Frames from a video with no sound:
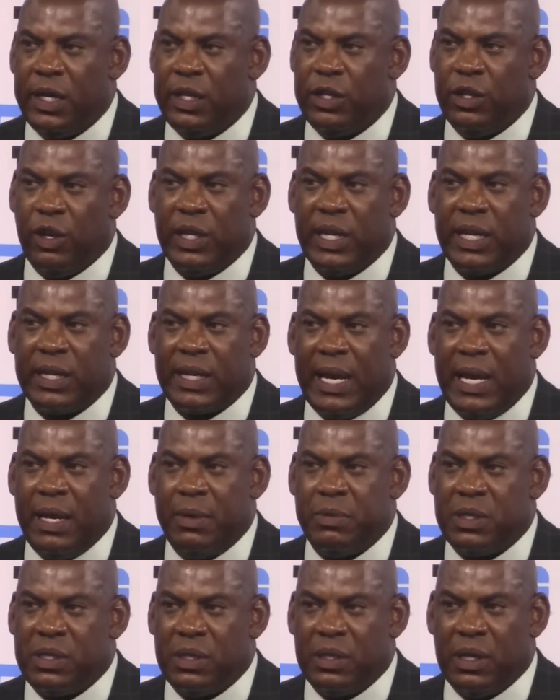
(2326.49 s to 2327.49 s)
season? You know, that
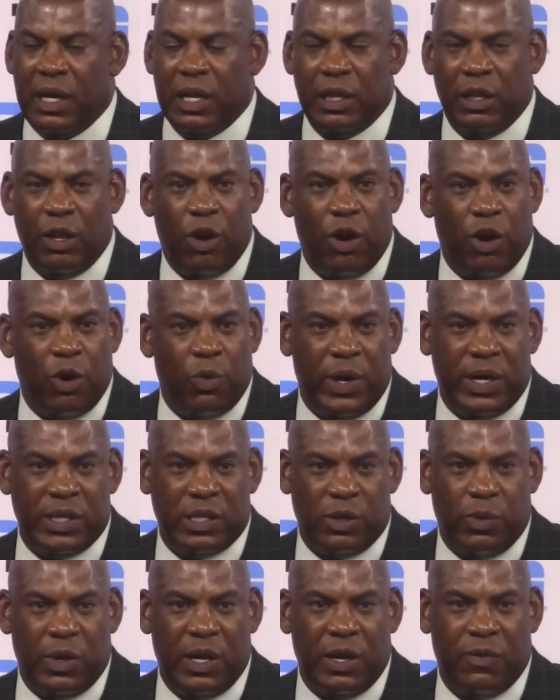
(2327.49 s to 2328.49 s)
game's a long ways
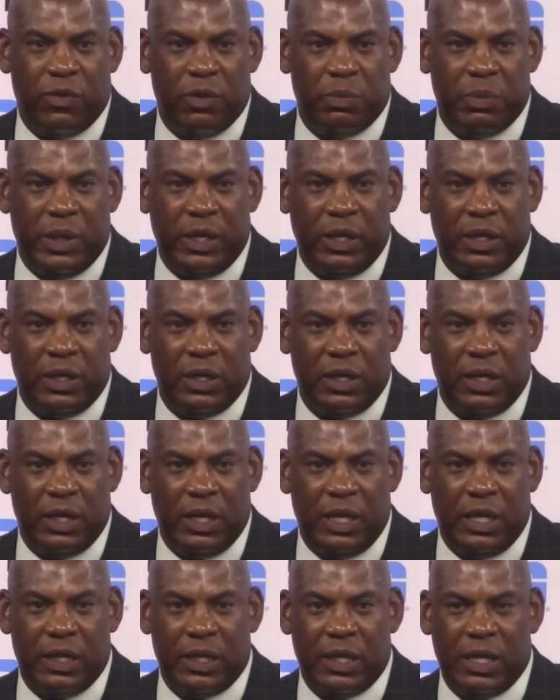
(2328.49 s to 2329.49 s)
away for me.
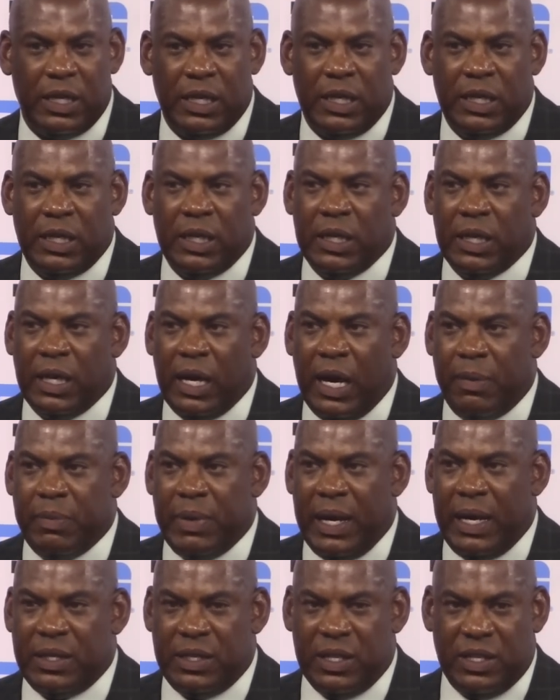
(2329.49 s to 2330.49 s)
And I'm
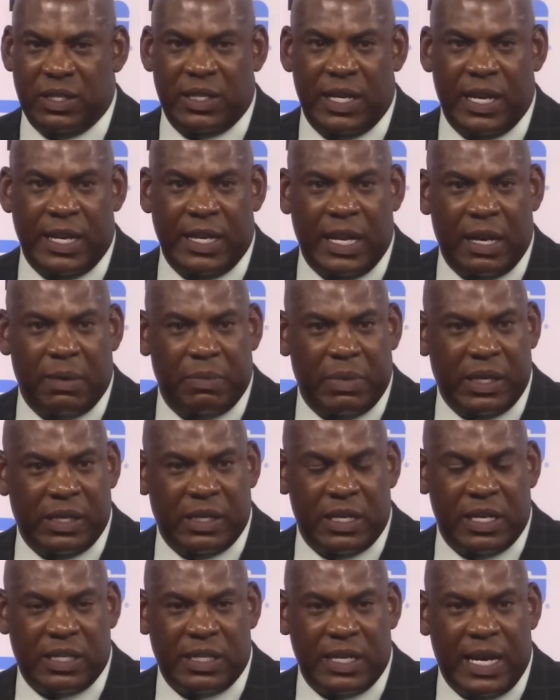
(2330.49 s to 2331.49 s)
not just saying that. I mean,
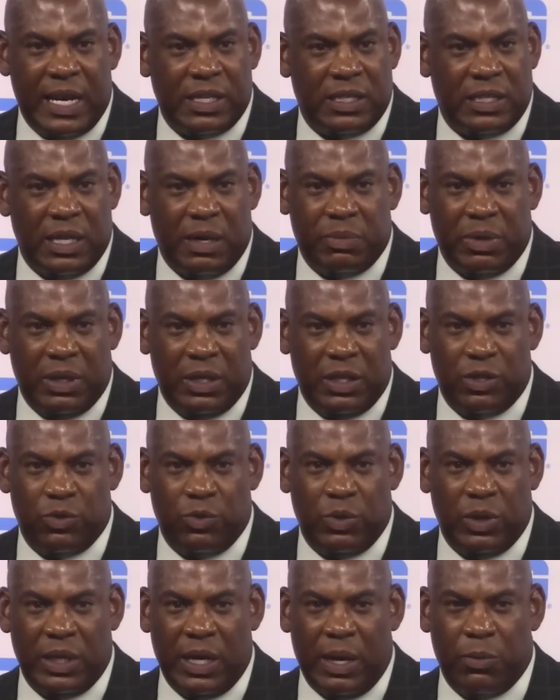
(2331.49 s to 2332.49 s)
it's not something that's
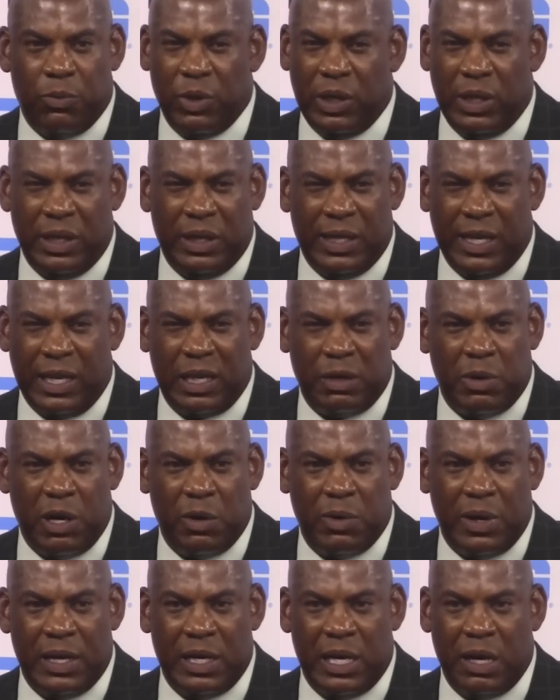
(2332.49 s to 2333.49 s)
really I'm really thinking about
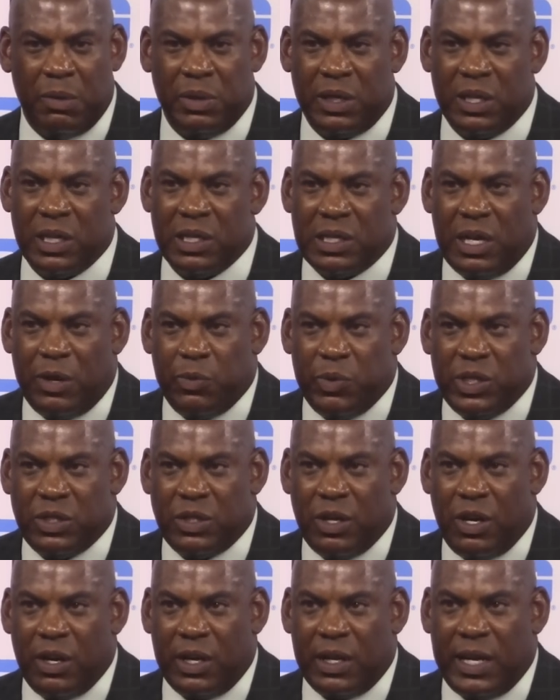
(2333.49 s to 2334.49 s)
right now because like we
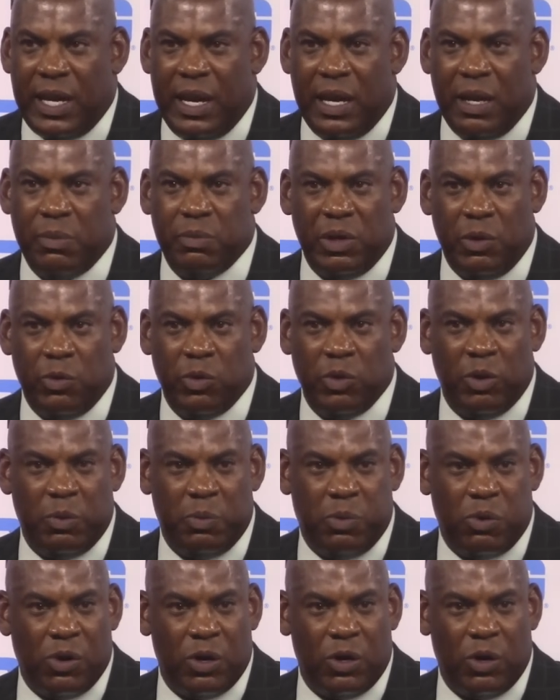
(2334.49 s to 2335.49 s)
start camp and we
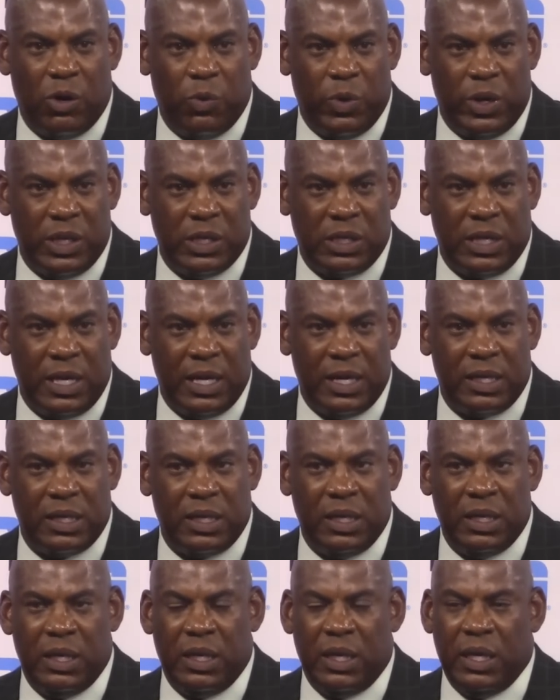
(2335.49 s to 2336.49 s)
report on Wednesday,
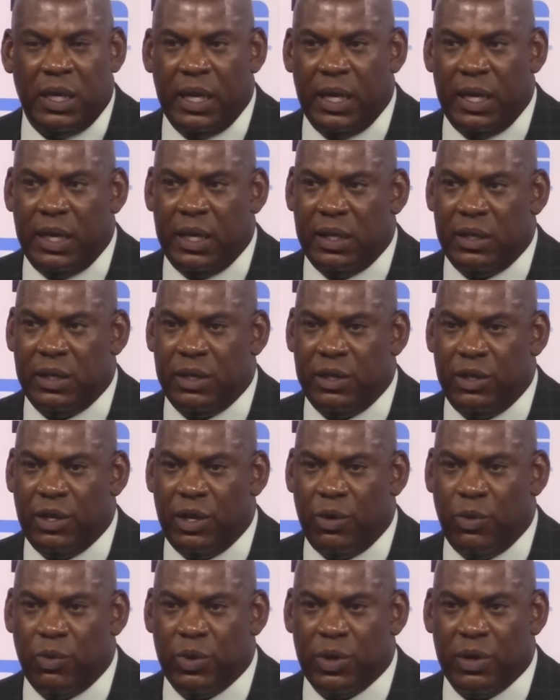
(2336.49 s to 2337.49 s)
and you
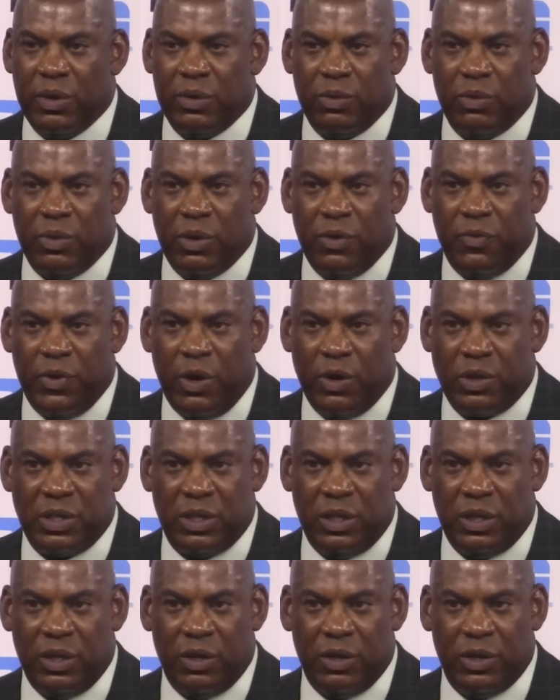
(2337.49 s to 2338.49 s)
know we're we're
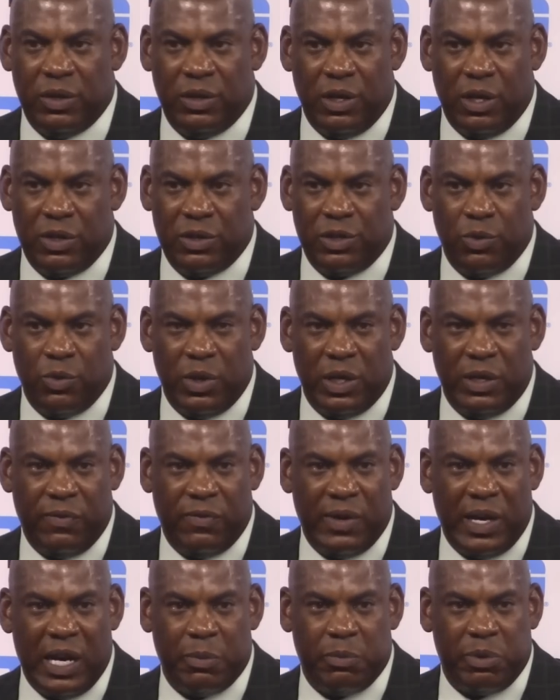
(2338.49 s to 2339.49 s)
focusing on our
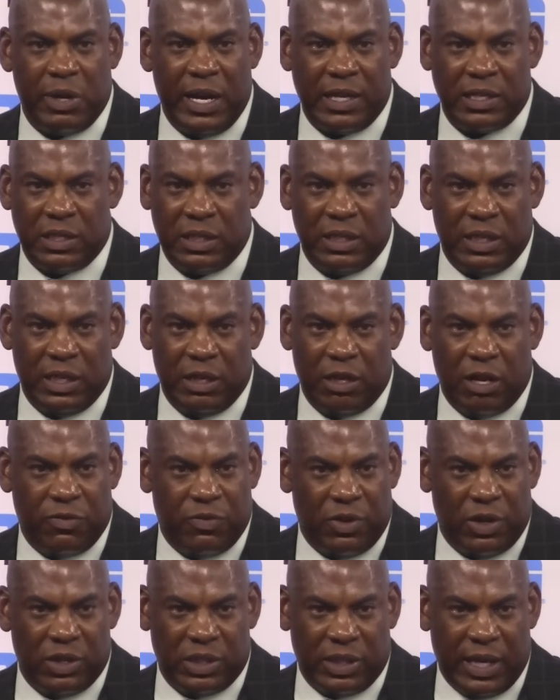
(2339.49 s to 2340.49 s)
25 practices then our
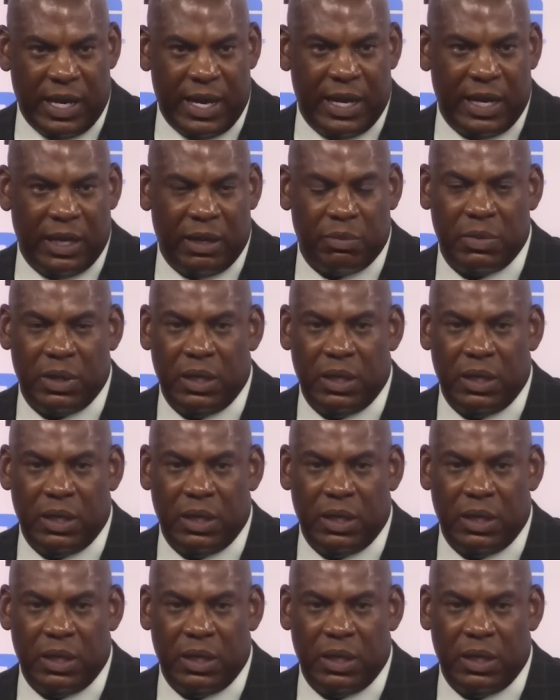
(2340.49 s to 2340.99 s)
first game,